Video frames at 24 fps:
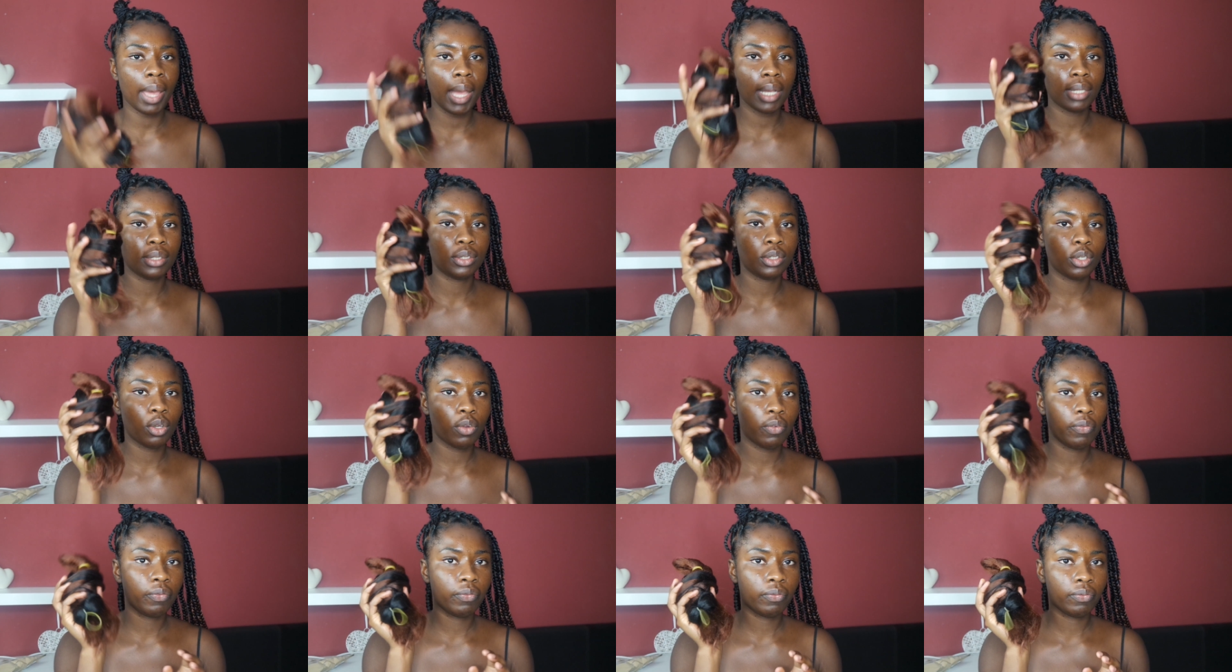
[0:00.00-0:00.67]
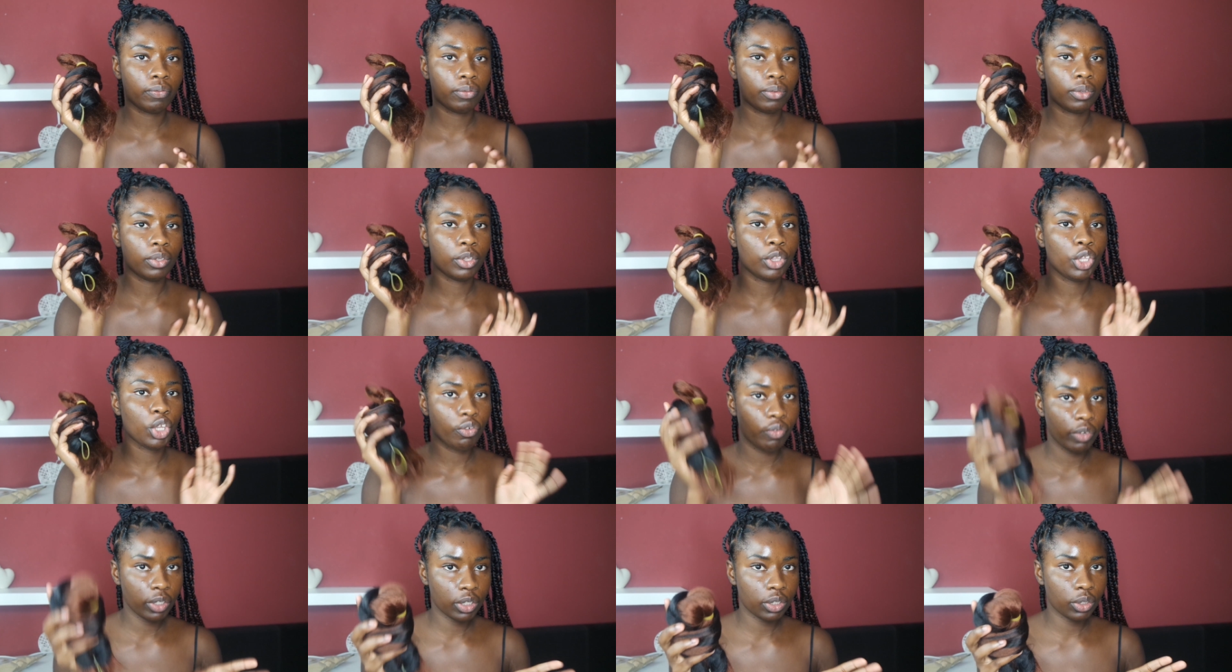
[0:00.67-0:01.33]
packs of
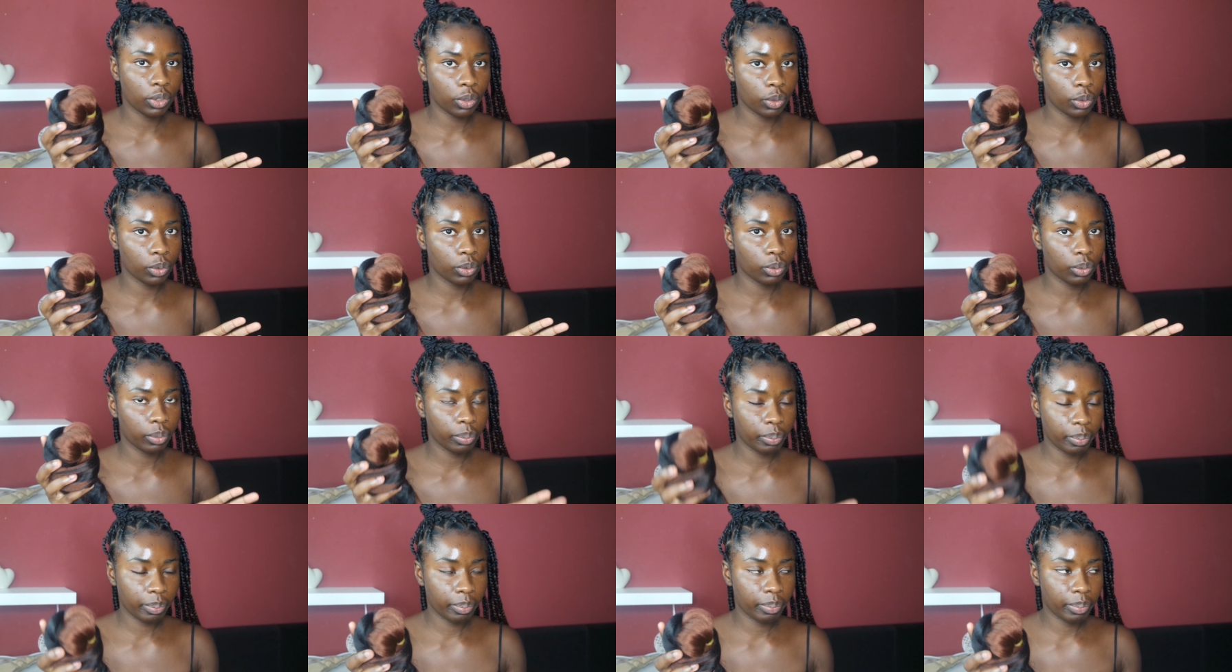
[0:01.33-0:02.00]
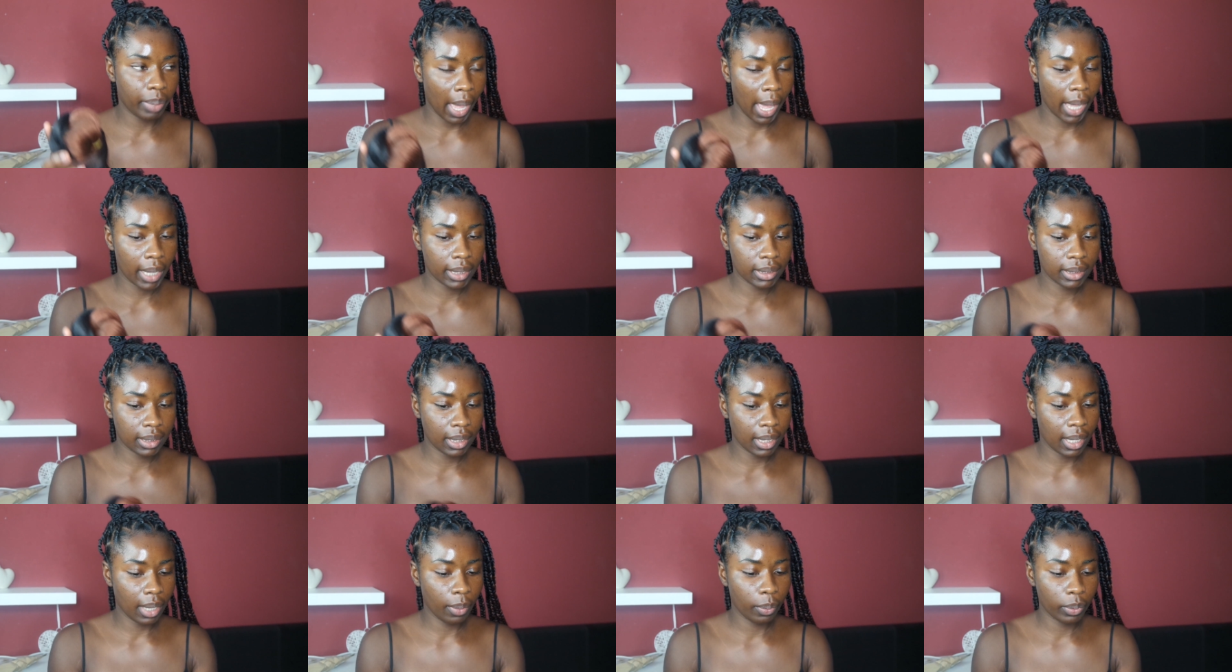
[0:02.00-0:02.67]
the original packs
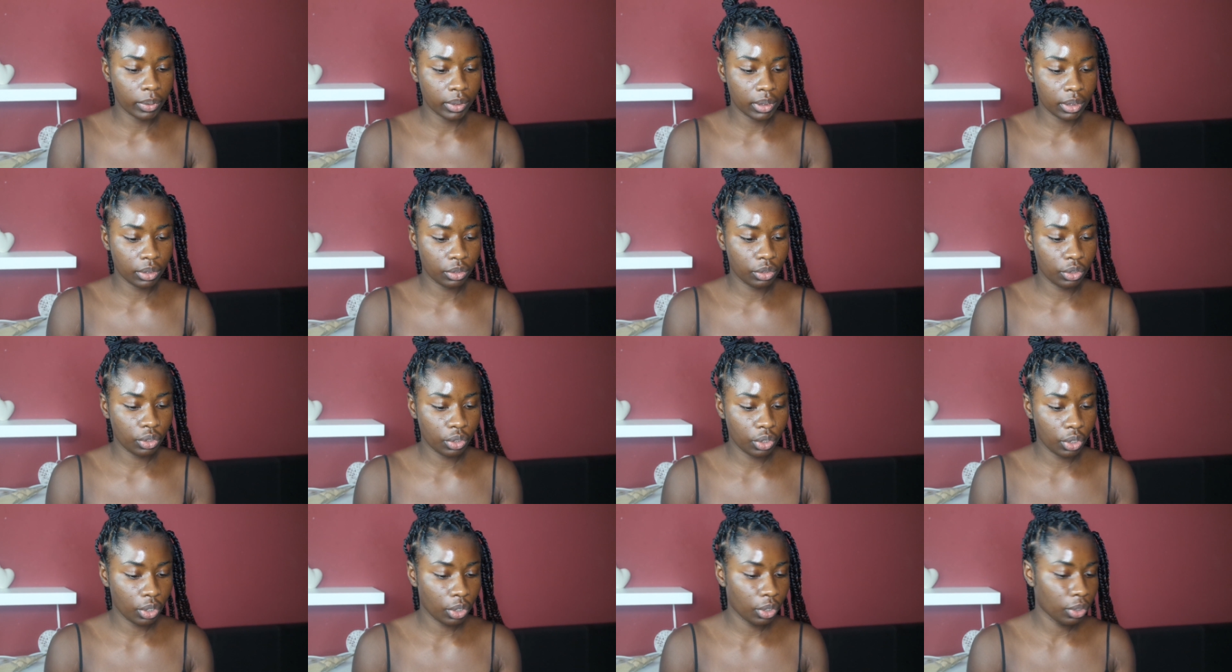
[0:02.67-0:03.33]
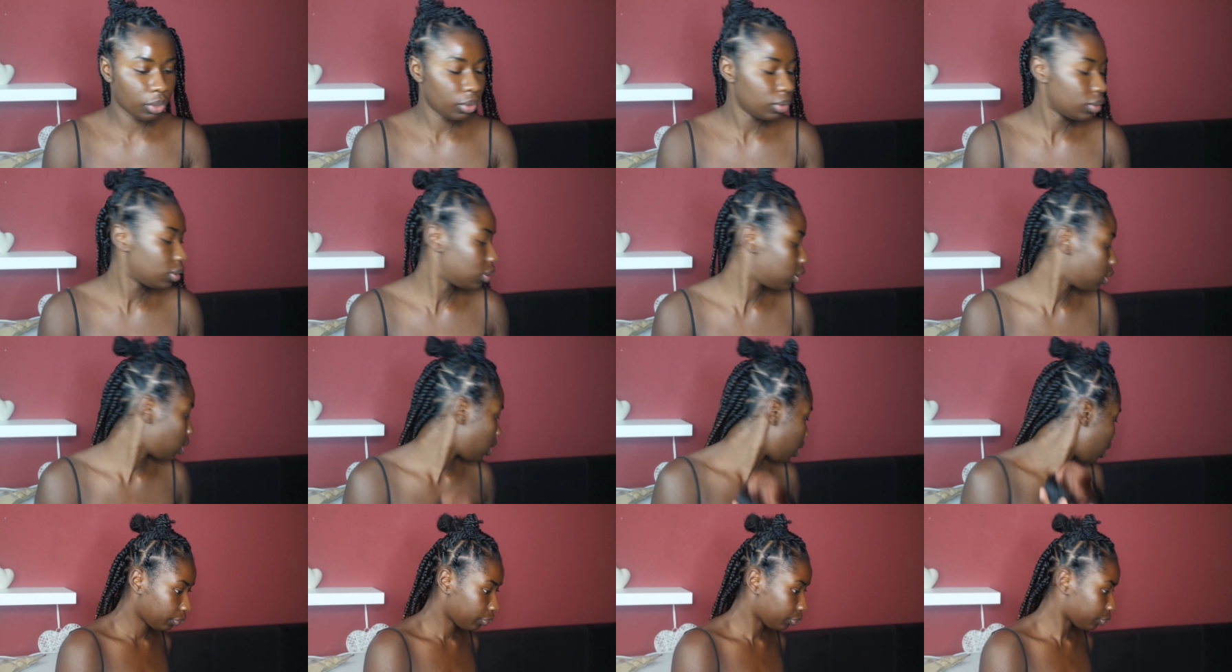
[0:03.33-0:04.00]
that I wanted to use.
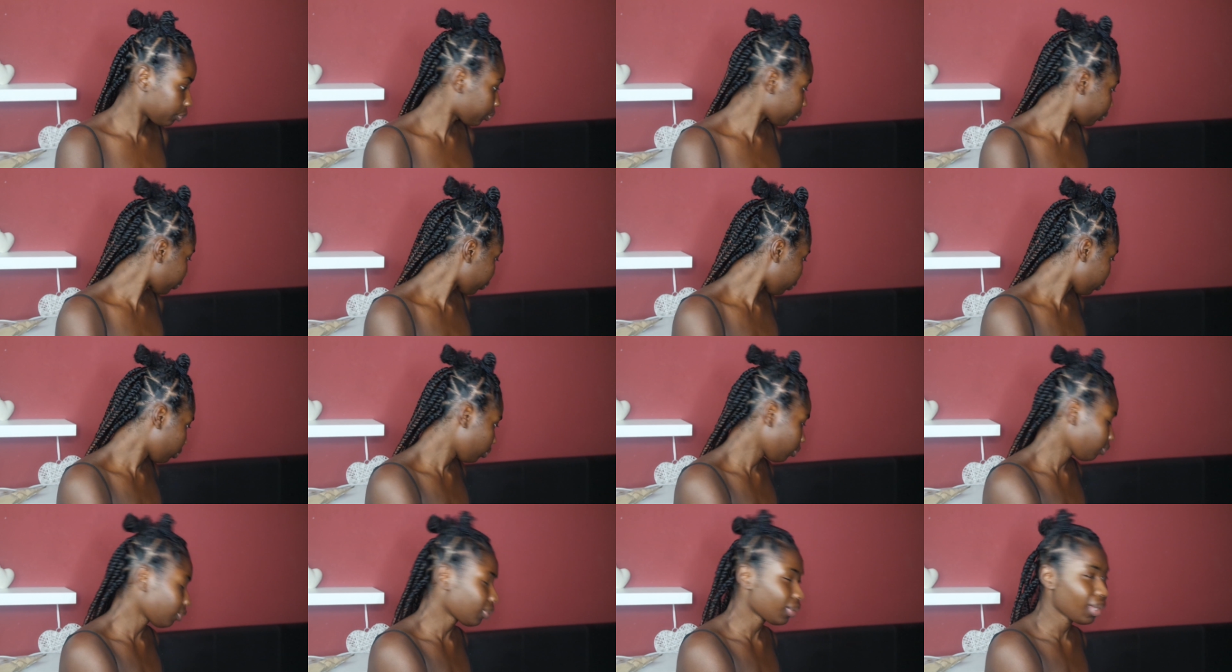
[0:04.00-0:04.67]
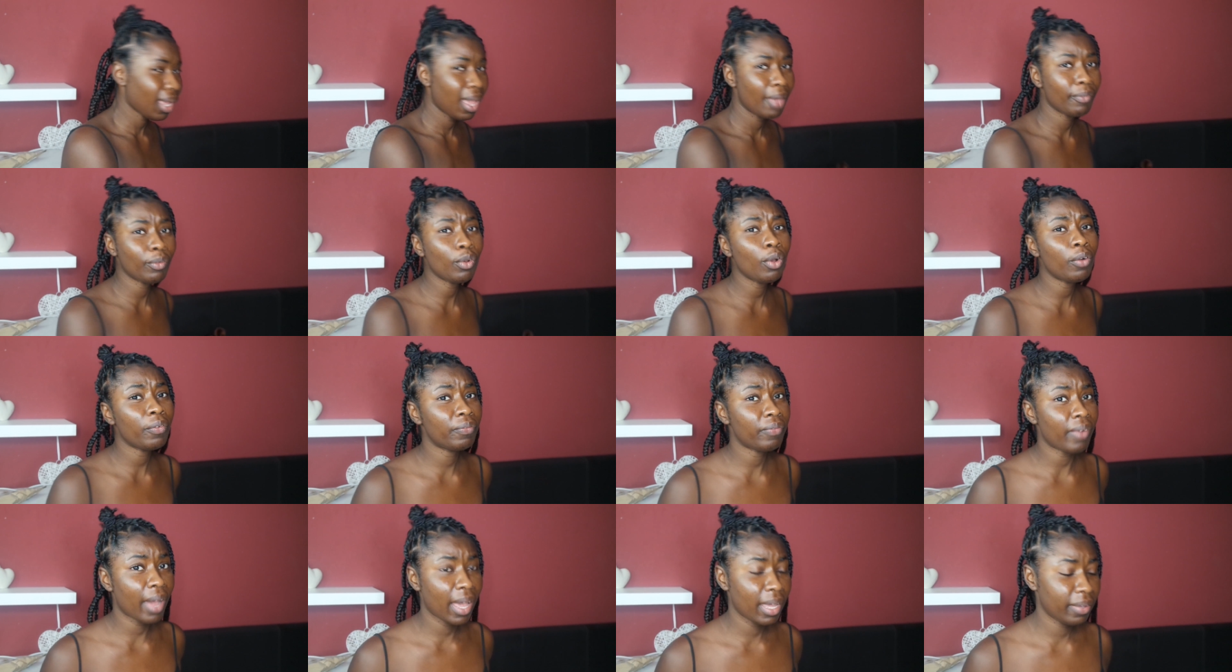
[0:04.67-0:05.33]
I've got
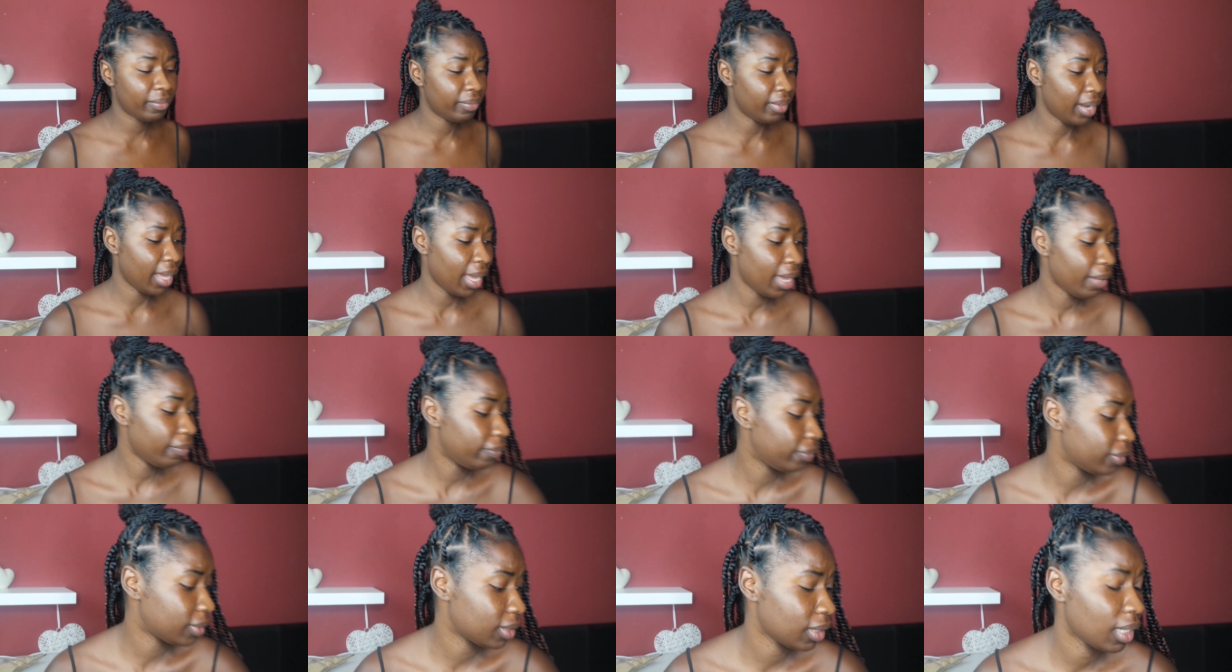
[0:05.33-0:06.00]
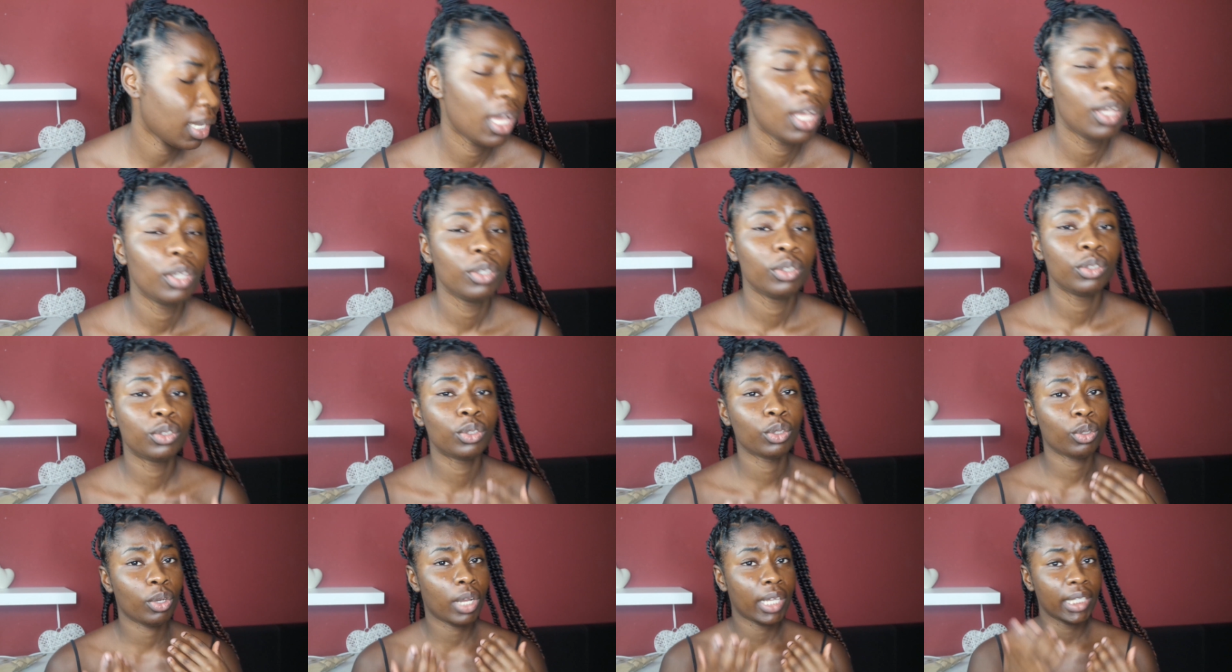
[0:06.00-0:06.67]
5 left,
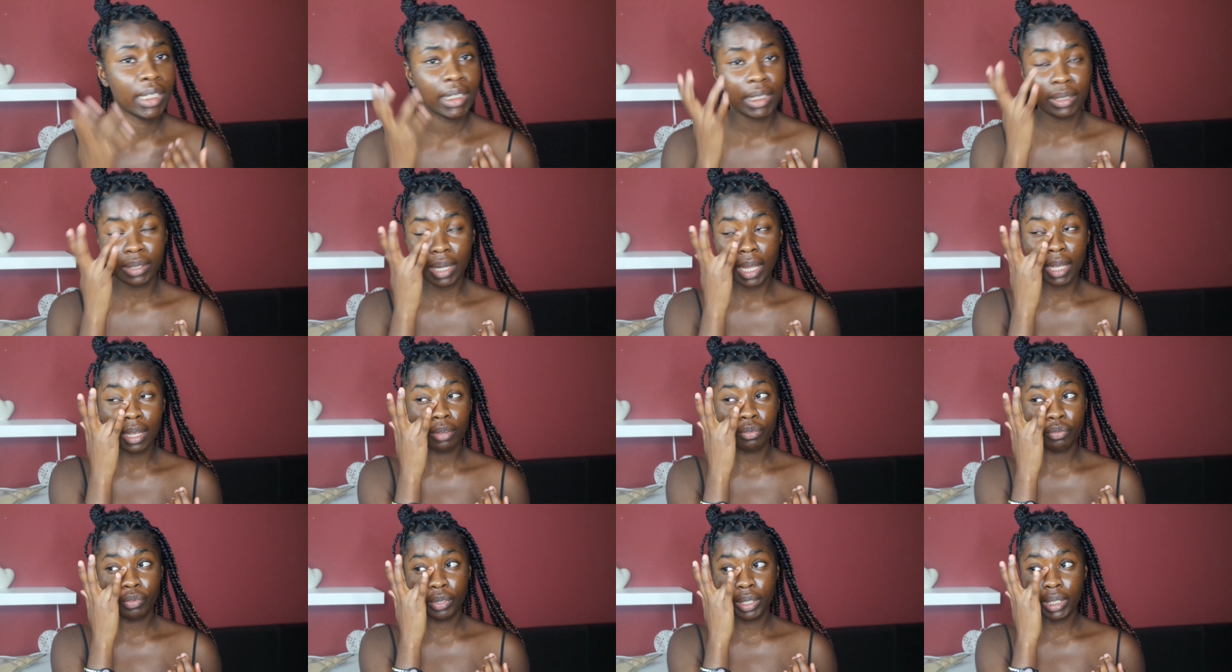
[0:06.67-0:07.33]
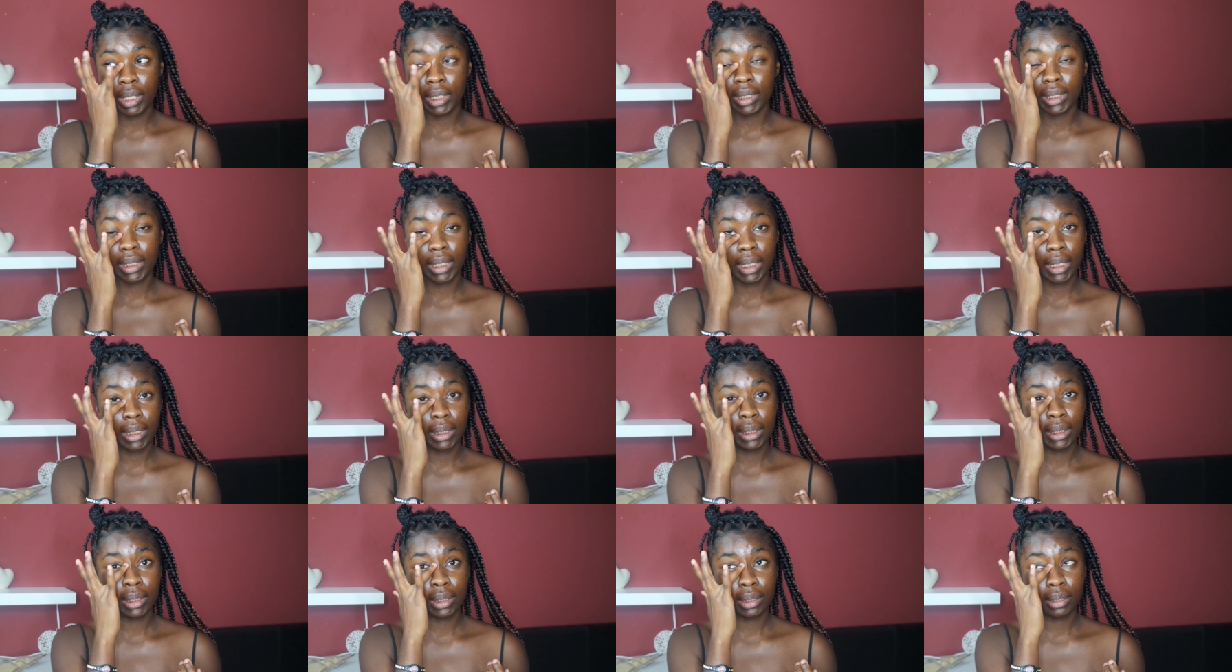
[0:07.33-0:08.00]
so I really
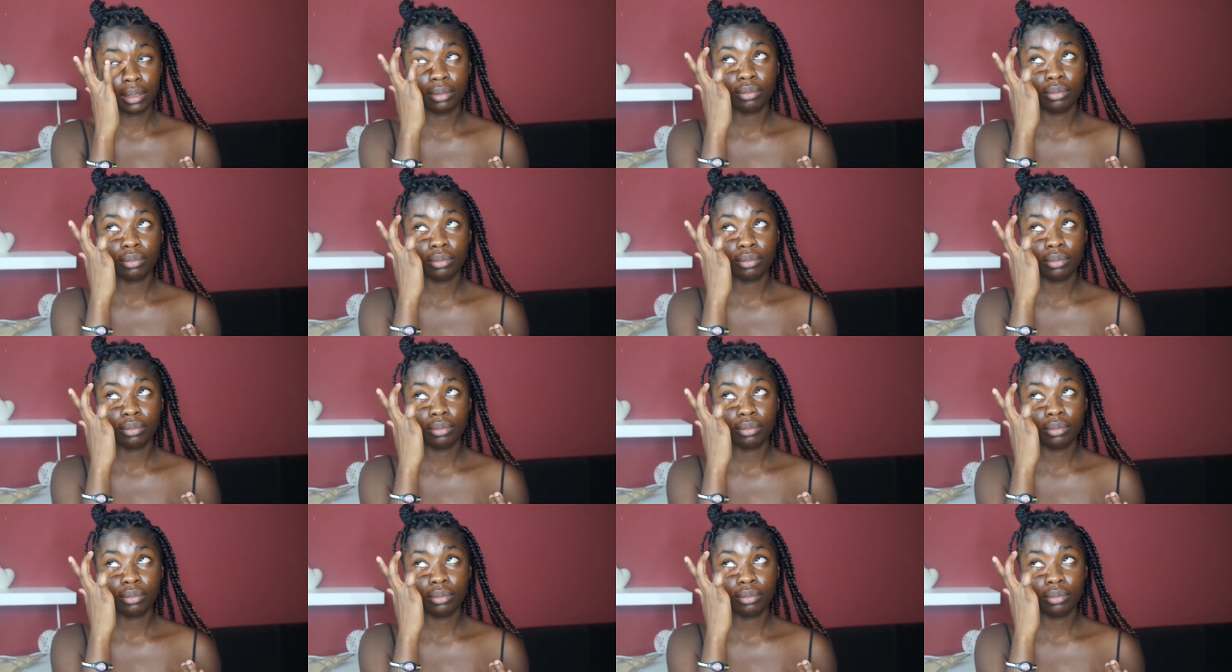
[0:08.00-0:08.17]
did